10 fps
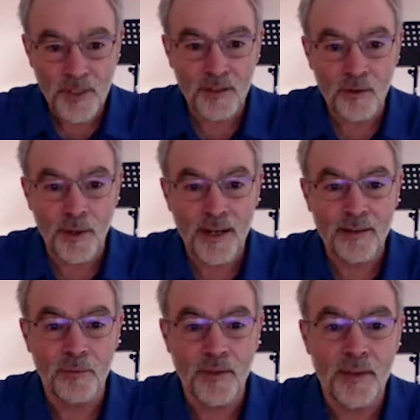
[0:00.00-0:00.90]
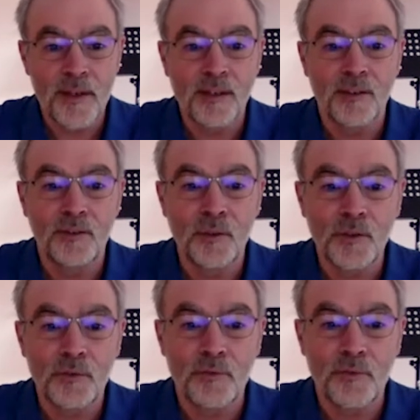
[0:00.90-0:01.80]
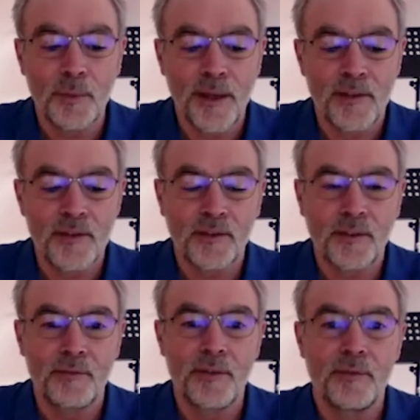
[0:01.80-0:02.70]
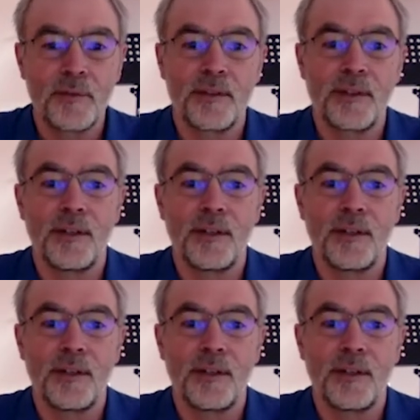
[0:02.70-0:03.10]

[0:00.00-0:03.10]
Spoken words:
in a way that we think is useful for planners of different